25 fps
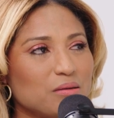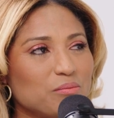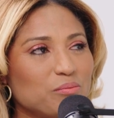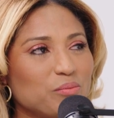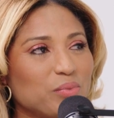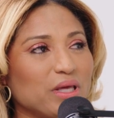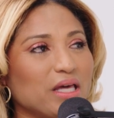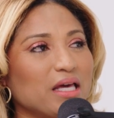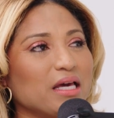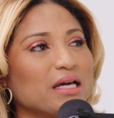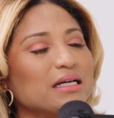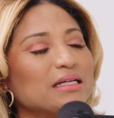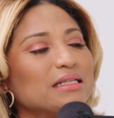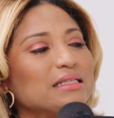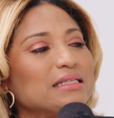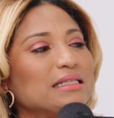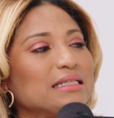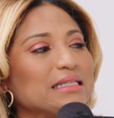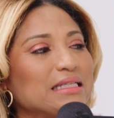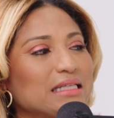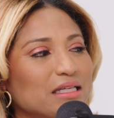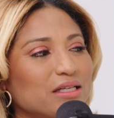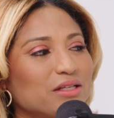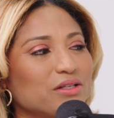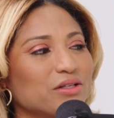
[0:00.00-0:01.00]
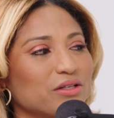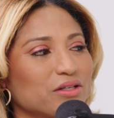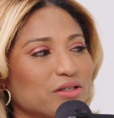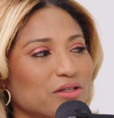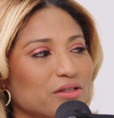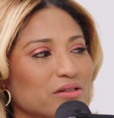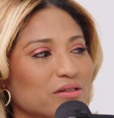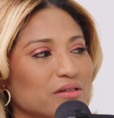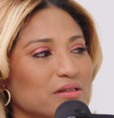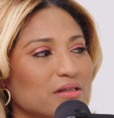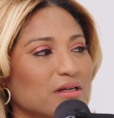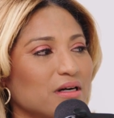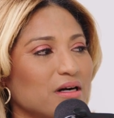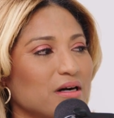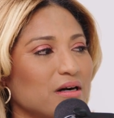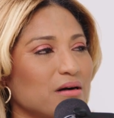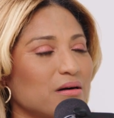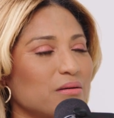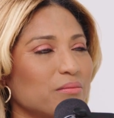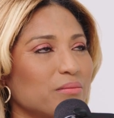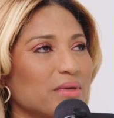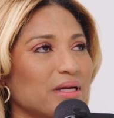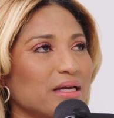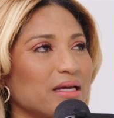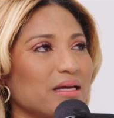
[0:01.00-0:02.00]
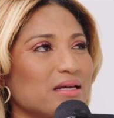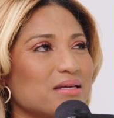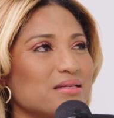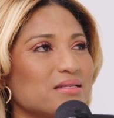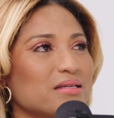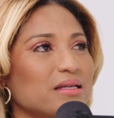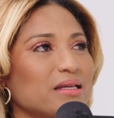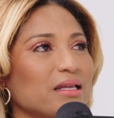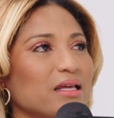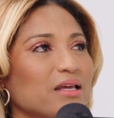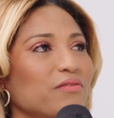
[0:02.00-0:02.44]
being a leader isn't